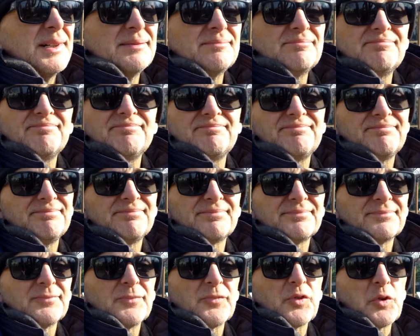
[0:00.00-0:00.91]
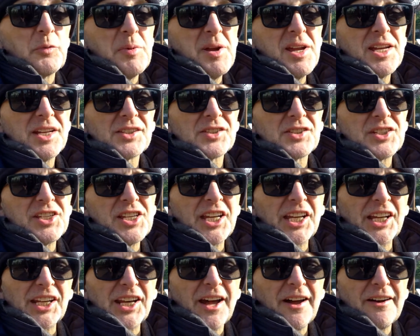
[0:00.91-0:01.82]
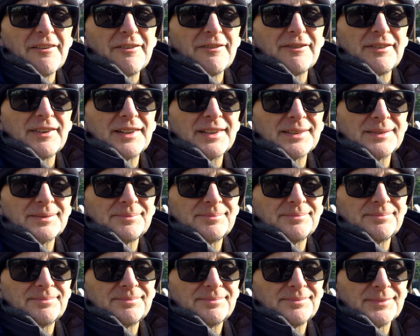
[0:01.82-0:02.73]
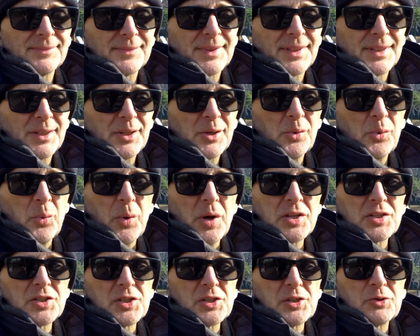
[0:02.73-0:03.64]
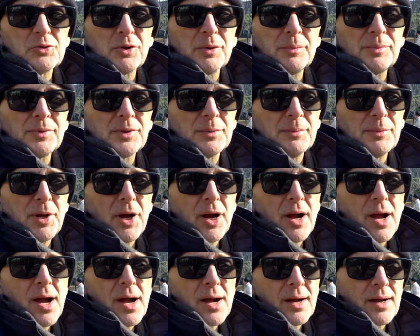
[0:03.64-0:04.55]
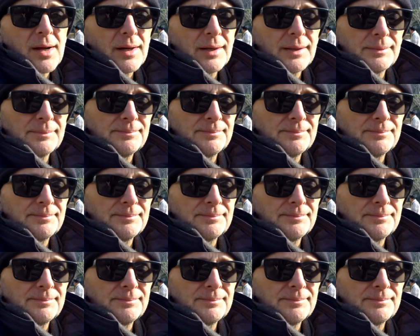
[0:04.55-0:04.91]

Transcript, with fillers: But for me, it's a DNF wasted trip to Myeongak.